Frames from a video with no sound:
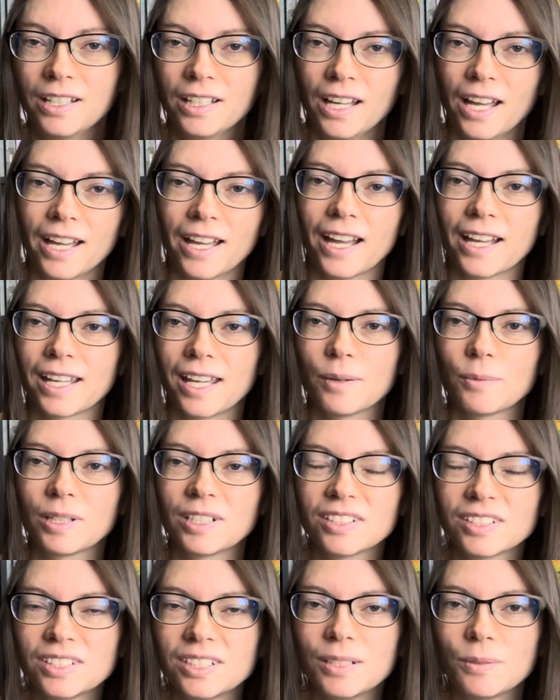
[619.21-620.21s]
I can't wait
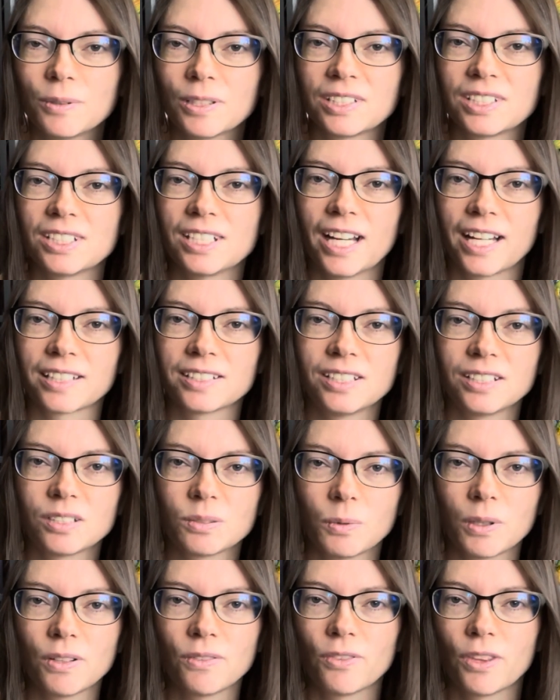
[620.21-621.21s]
to see what's next. It's
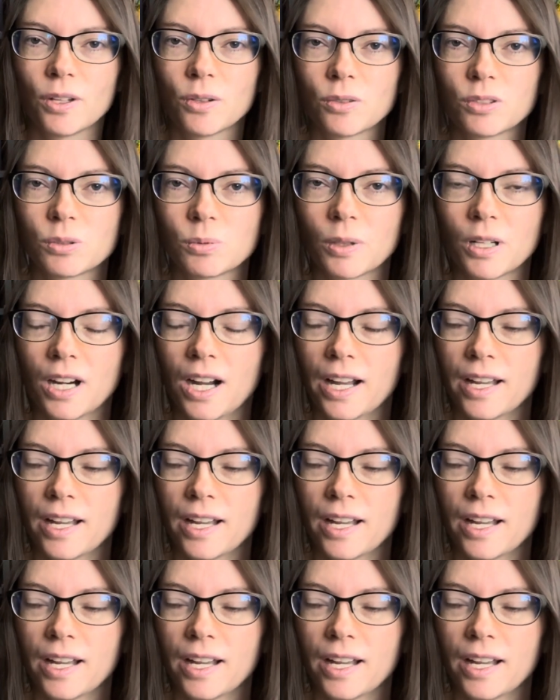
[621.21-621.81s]
one of those where I